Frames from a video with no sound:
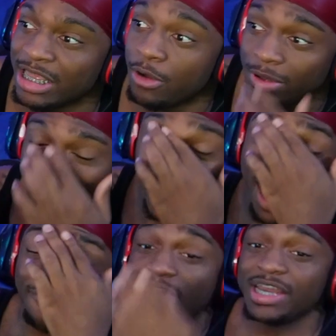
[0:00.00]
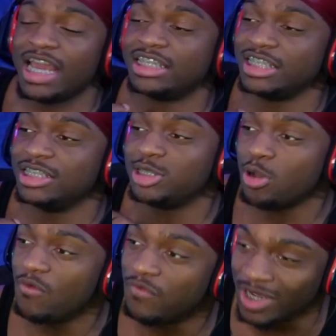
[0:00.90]
yo, like I find that shit
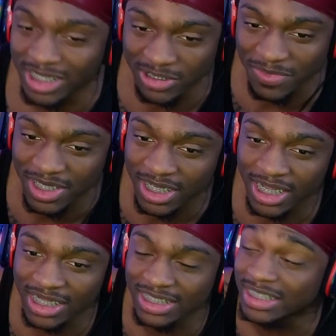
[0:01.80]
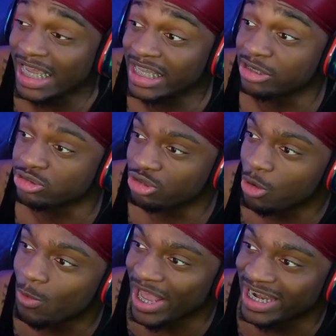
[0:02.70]
so funny to me. Cause it's like there's no
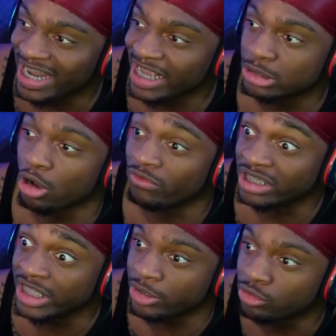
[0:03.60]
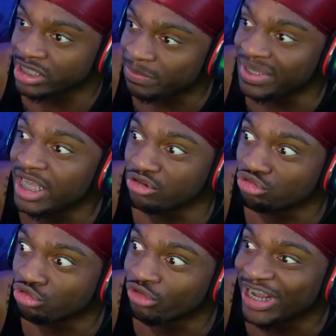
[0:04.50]
way niggas are literally being
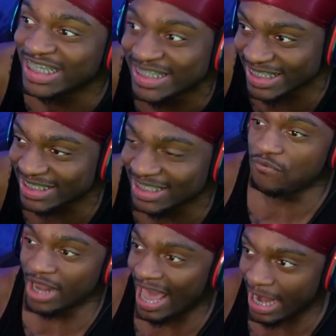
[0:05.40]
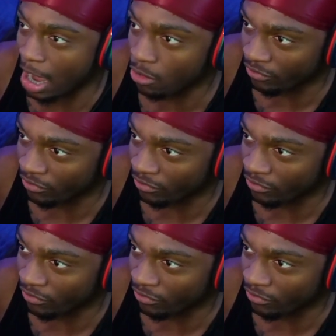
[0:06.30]
racist, flat out